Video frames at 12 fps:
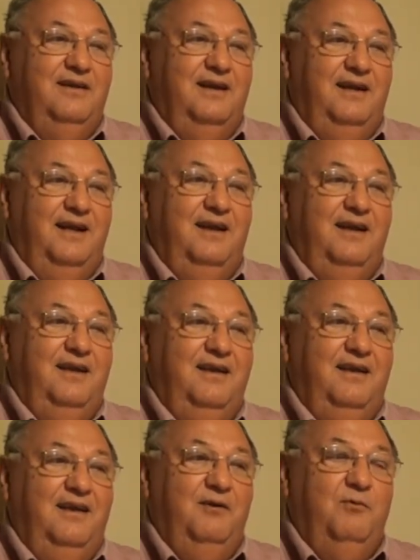And then he
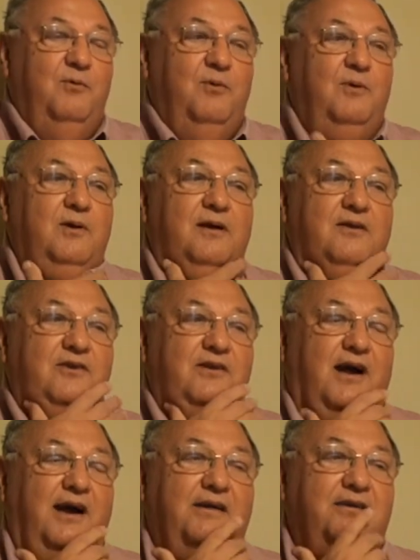he
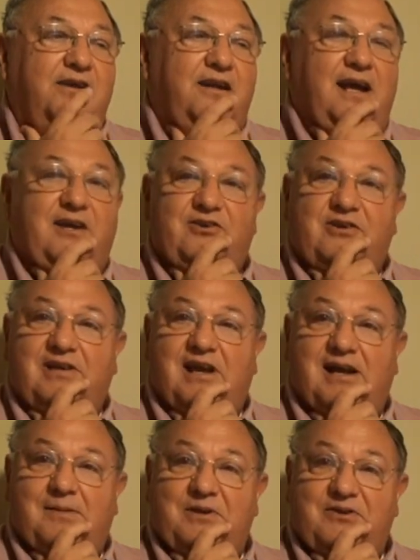hired the National
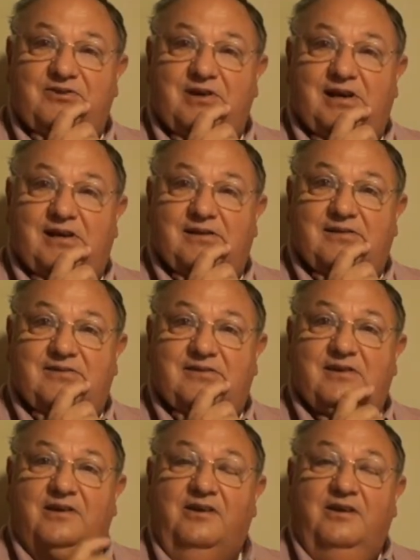Academy of
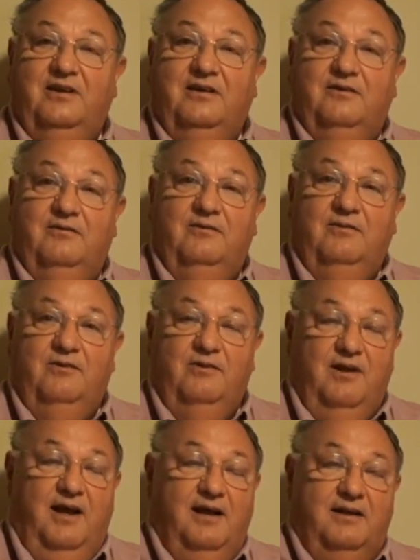Science to er,
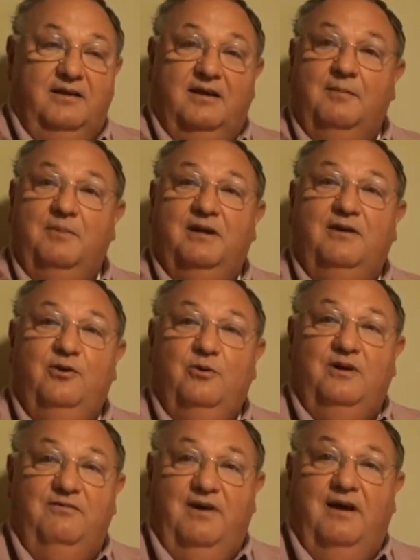uh, to come in and do
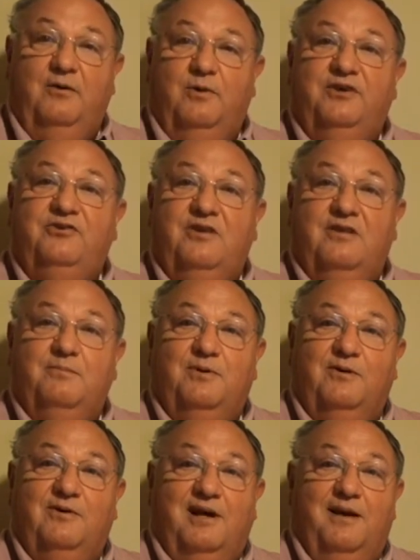an evaluation of the
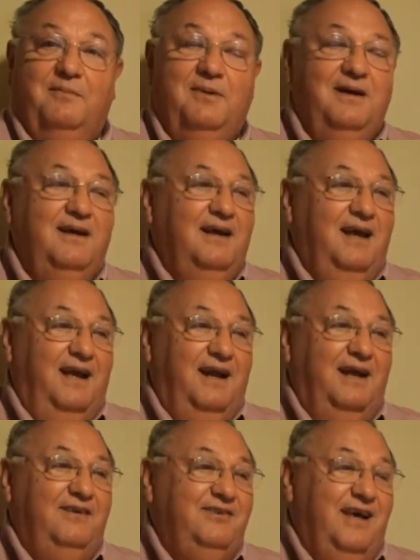program, and
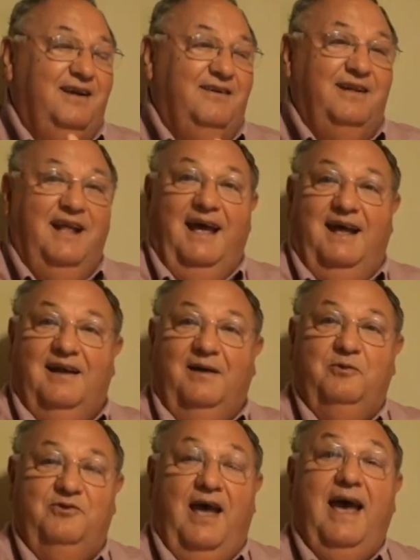I sat on that. I
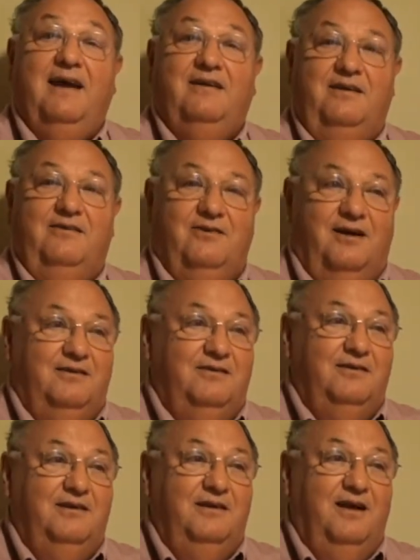was acting
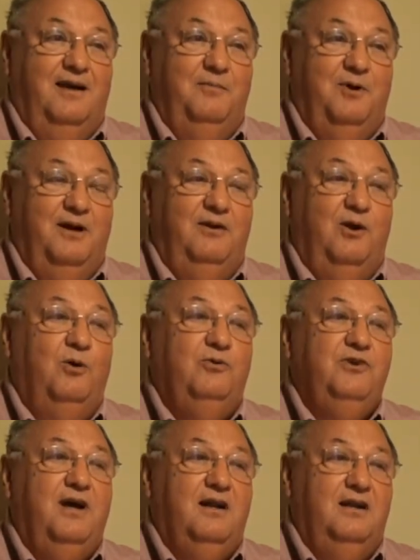director at the time when
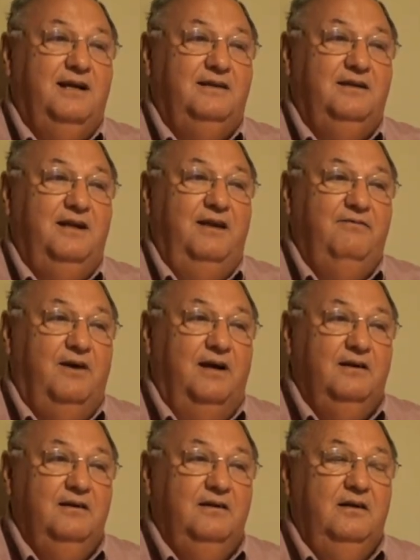Knowles got elected. They
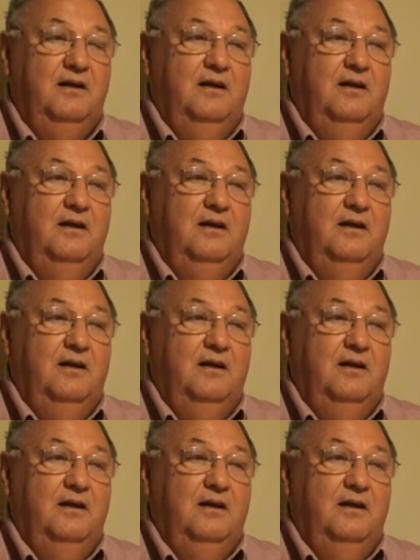fired.